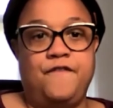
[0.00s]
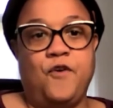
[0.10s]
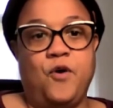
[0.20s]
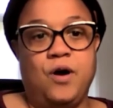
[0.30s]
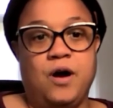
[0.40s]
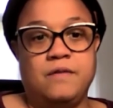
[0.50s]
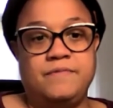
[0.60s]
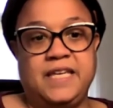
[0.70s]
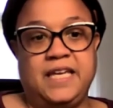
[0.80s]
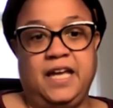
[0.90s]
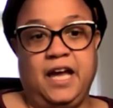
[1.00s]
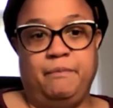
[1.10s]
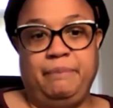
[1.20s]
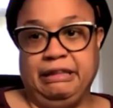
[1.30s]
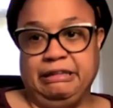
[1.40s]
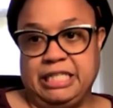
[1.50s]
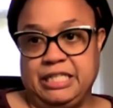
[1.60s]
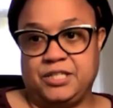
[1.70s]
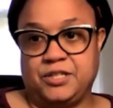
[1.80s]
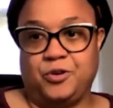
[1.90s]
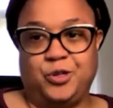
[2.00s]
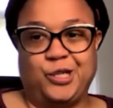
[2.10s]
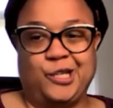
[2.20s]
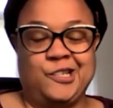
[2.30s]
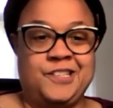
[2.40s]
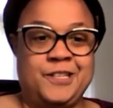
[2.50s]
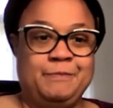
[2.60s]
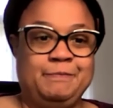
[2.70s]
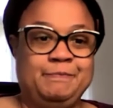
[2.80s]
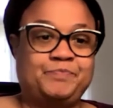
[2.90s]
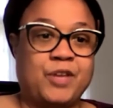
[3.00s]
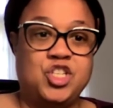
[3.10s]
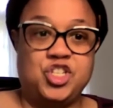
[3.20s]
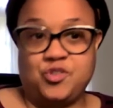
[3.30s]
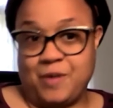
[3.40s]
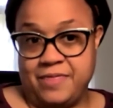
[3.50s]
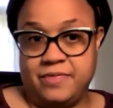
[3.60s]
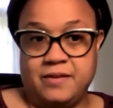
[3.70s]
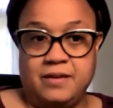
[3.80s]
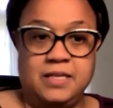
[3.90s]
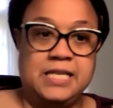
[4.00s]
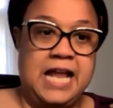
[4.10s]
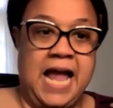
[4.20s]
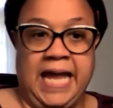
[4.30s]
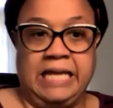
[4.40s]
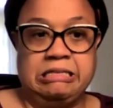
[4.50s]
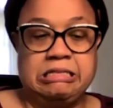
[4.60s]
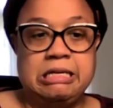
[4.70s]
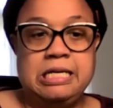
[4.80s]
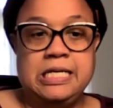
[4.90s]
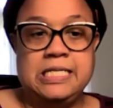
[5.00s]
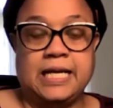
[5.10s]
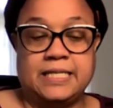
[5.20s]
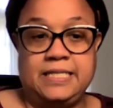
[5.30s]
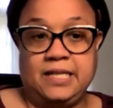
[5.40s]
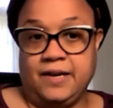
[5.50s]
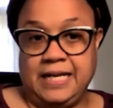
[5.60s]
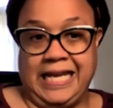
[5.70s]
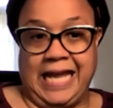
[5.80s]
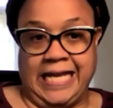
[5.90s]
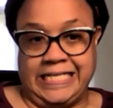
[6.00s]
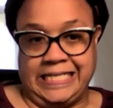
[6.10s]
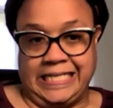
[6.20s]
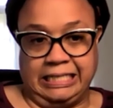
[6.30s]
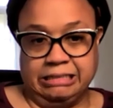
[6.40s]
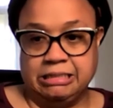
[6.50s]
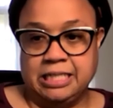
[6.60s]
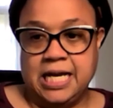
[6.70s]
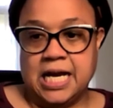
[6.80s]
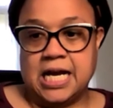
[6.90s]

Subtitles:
For the ability scores, strength is an 8, dexterity 18,